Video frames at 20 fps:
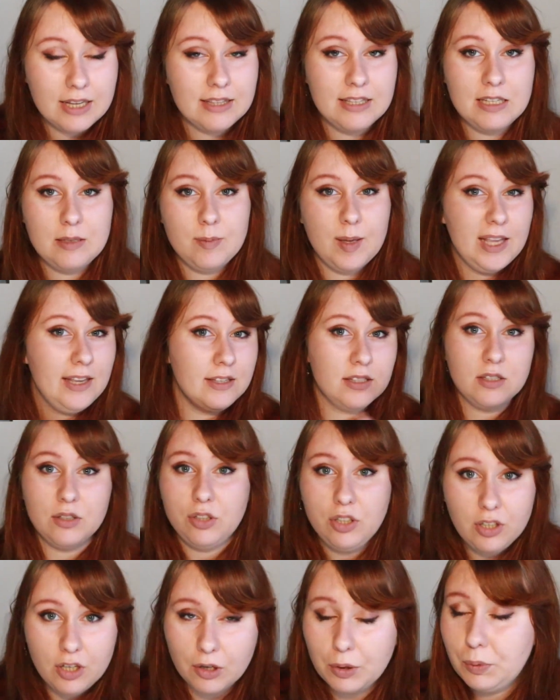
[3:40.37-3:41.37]
this place, so
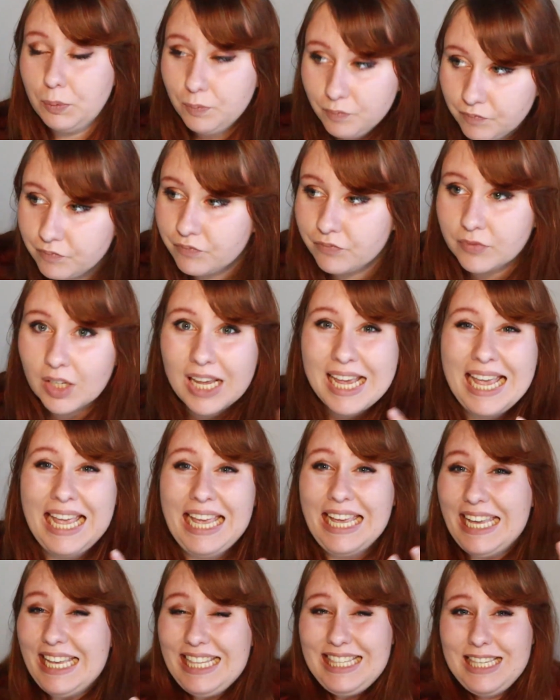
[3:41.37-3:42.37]
you know,
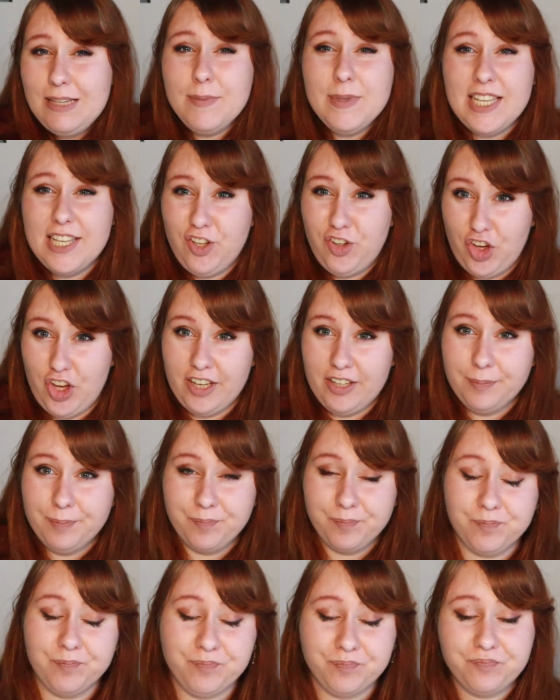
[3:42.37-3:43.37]
it seems legit.
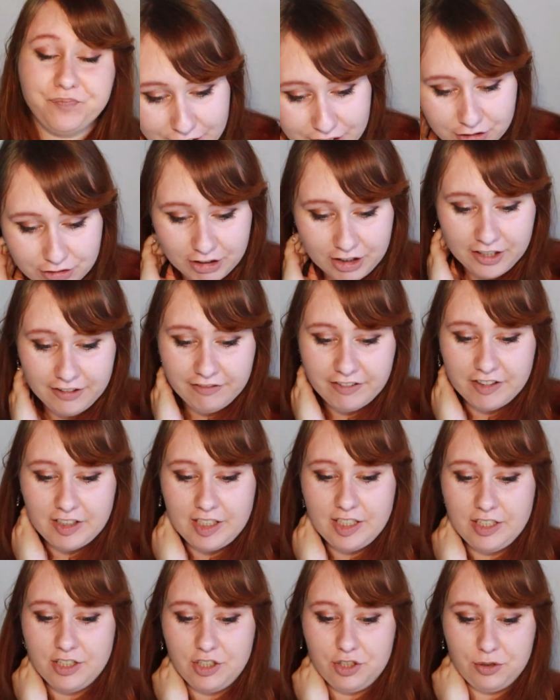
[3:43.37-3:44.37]
We drive
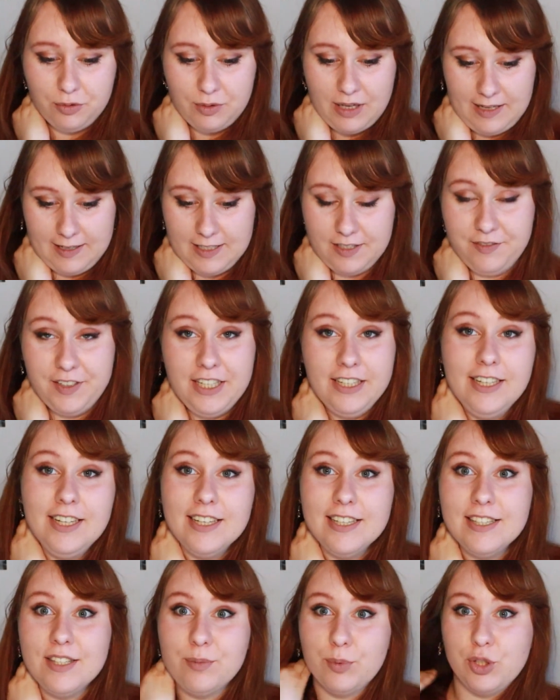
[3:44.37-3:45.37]
into Las
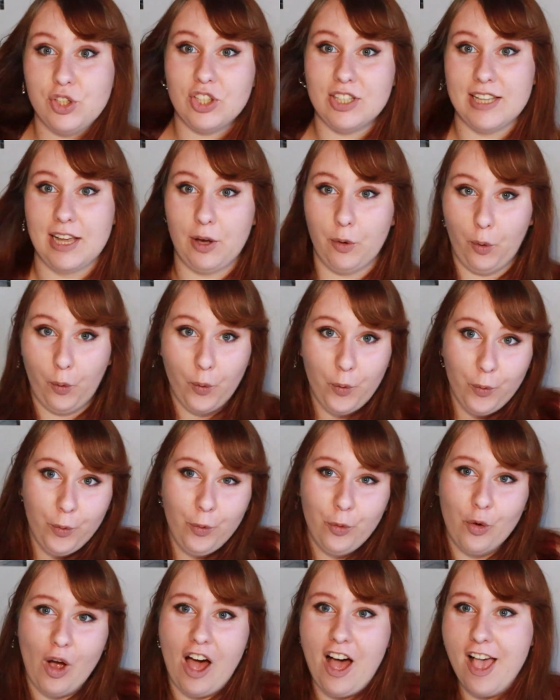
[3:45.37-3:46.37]
Vegas, which is like,
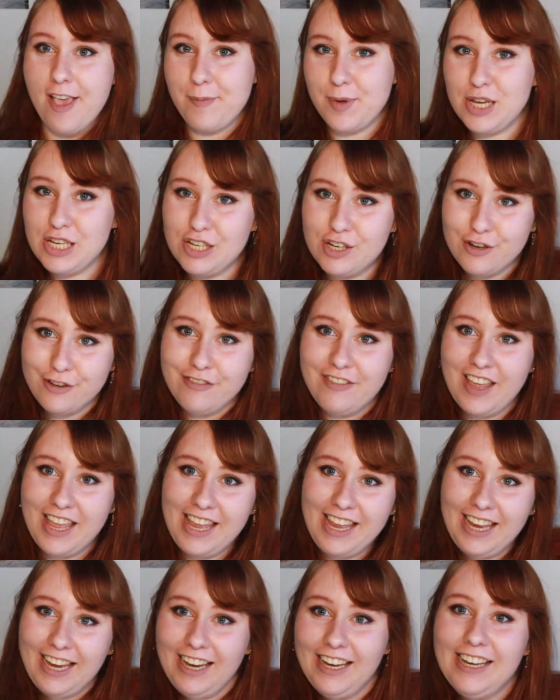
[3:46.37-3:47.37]
ooh, I'm into
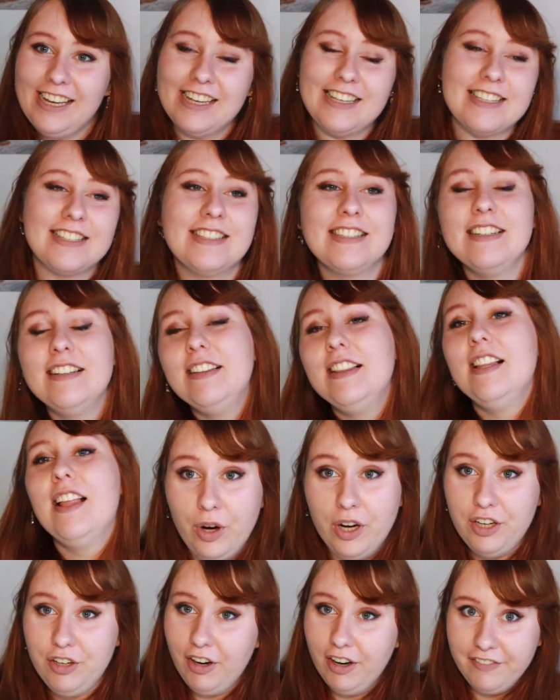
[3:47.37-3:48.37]
Vegas.
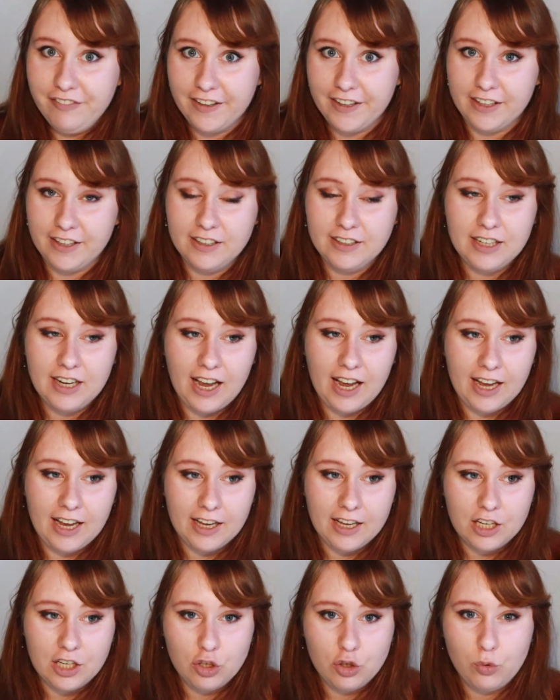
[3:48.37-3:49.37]
We drive in
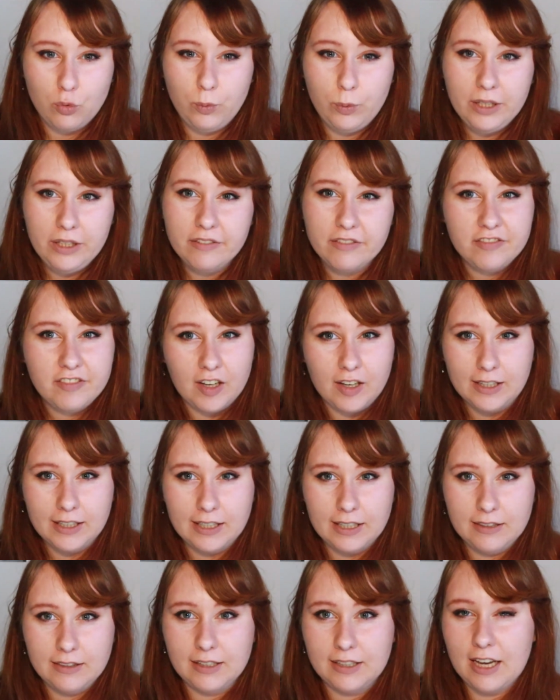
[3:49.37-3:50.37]
and we
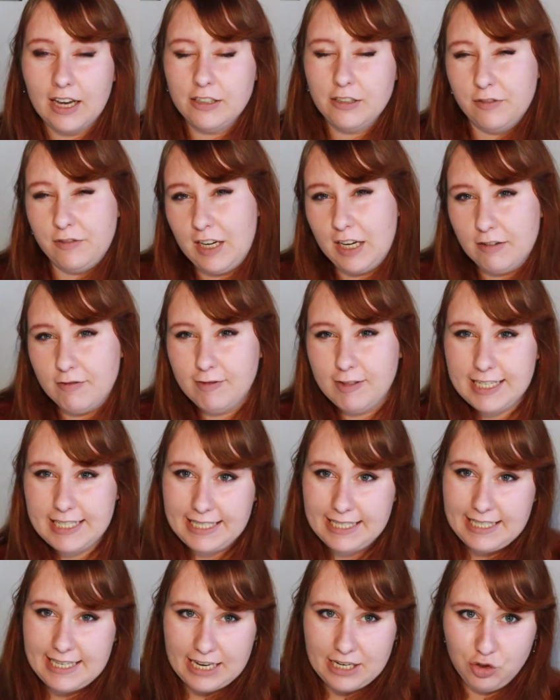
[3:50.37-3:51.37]
find the kind of like
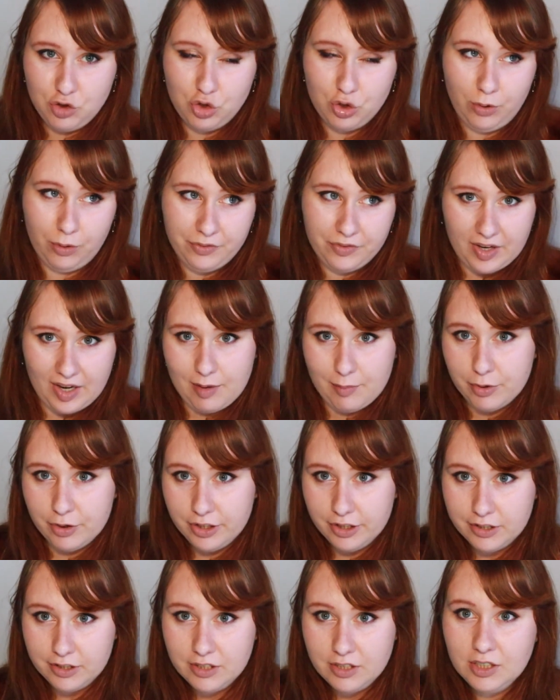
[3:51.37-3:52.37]
residential
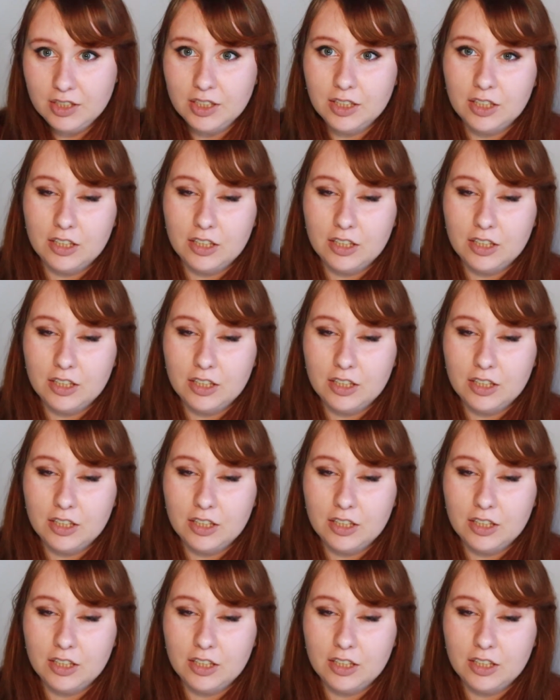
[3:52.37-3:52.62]
neighborhood